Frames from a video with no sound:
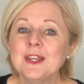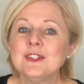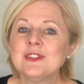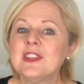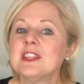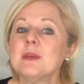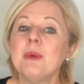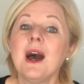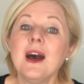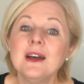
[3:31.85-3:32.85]
so that the
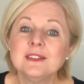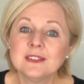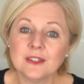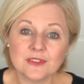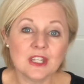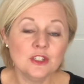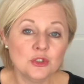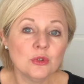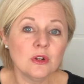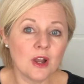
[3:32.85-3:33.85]
positives in
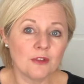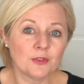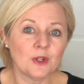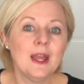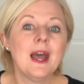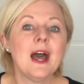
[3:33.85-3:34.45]
your offer